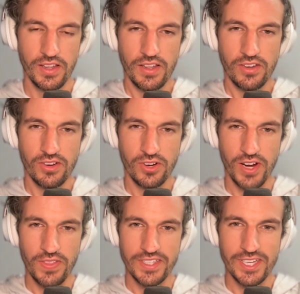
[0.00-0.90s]

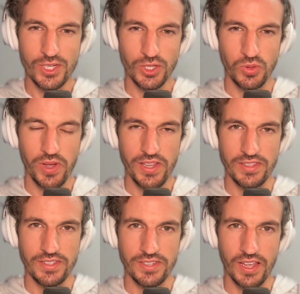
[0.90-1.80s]
create the digital
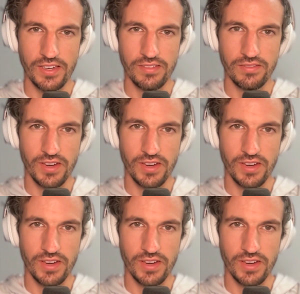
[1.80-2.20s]
twins. And